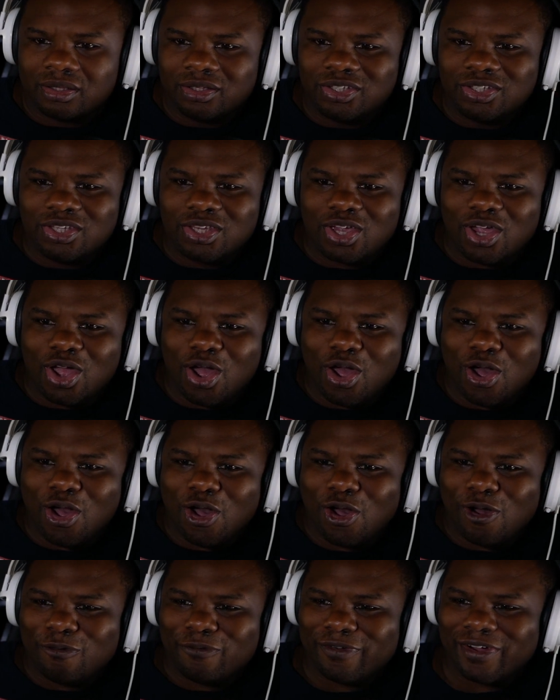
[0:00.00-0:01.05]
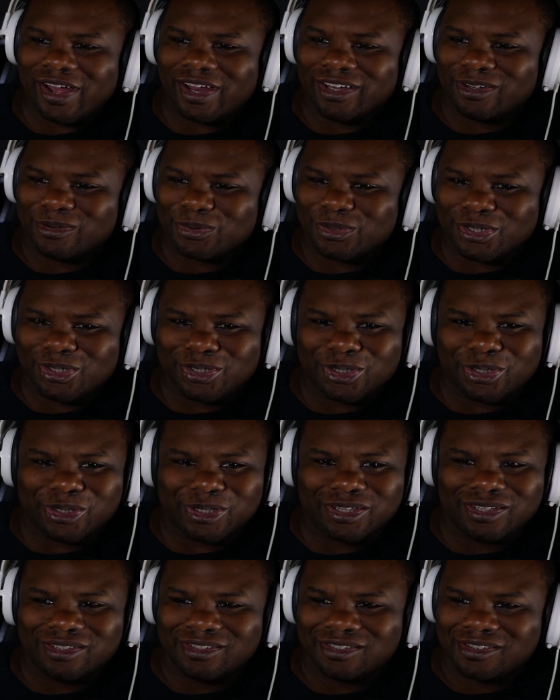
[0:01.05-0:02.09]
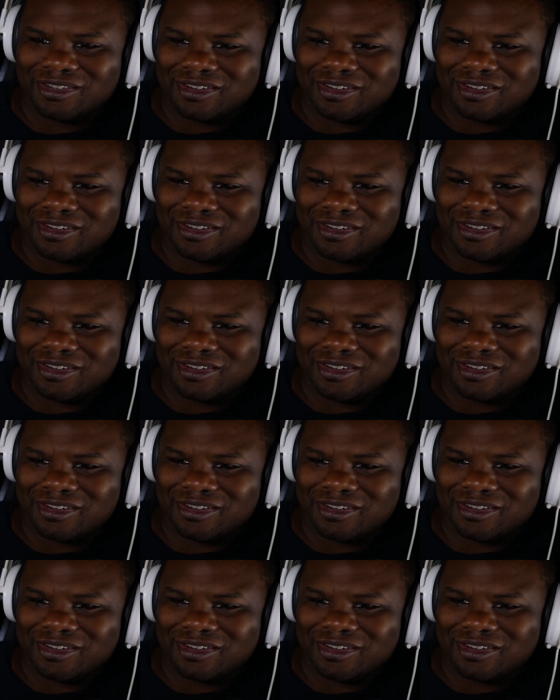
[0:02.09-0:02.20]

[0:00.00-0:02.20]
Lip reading: Yo, Vanya, what are you doing?